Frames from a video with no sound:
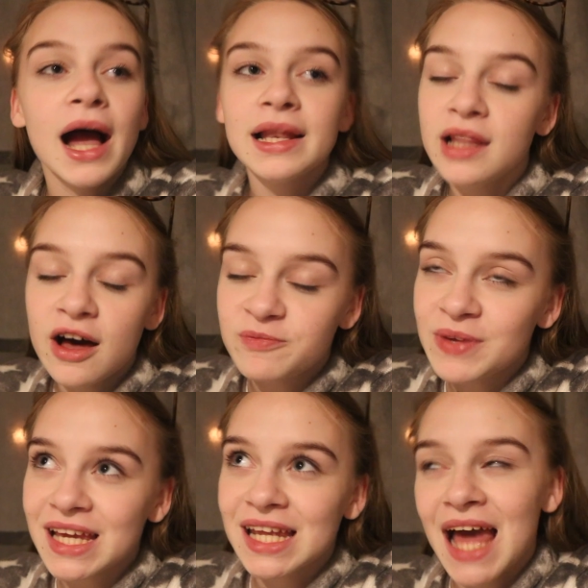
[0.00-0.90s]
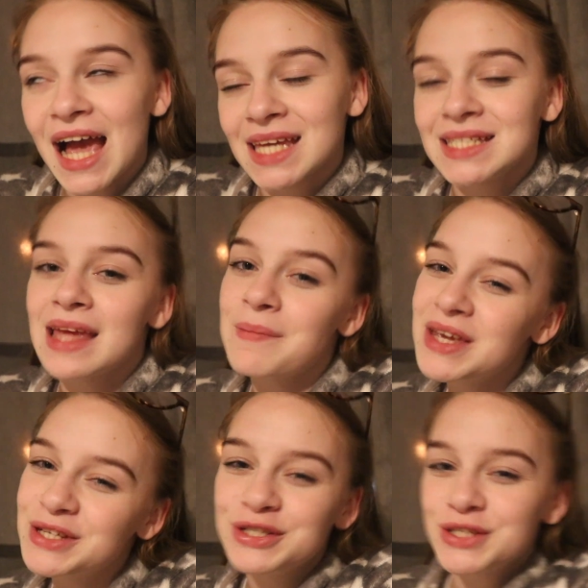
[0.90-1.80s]
I love being an academic
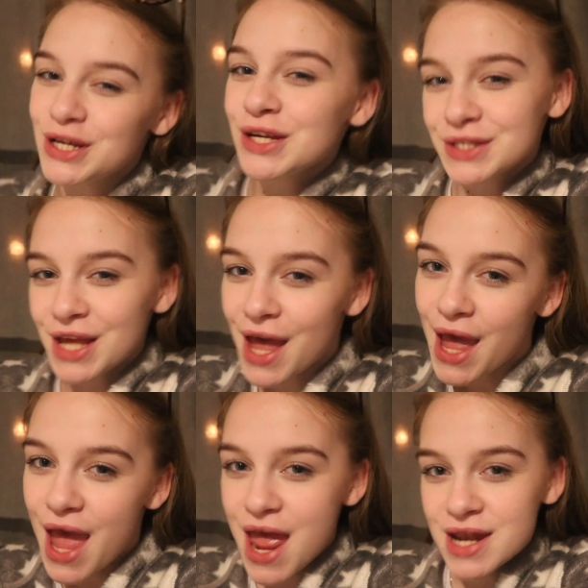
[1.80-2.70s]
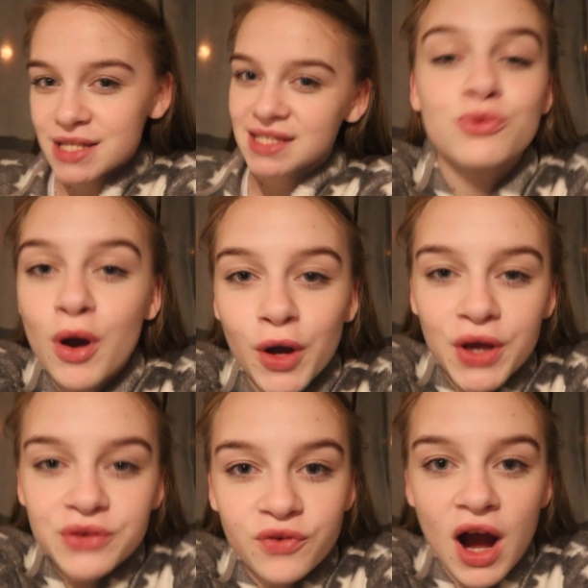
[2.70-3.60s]
student. Tomorrow
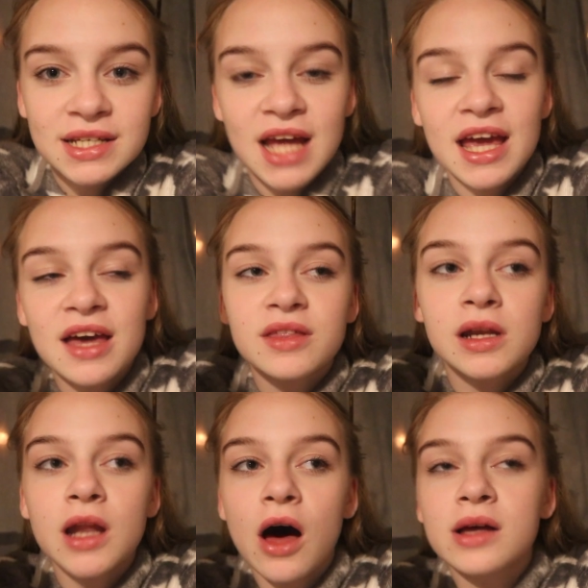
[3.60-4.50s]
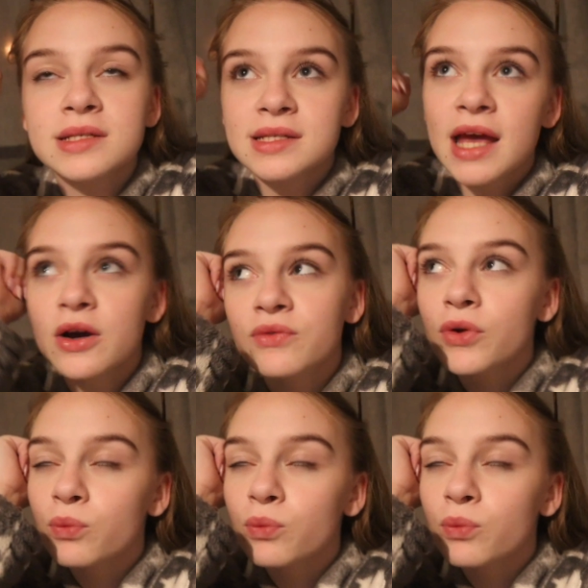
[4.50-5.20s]
is Friday, the last day of the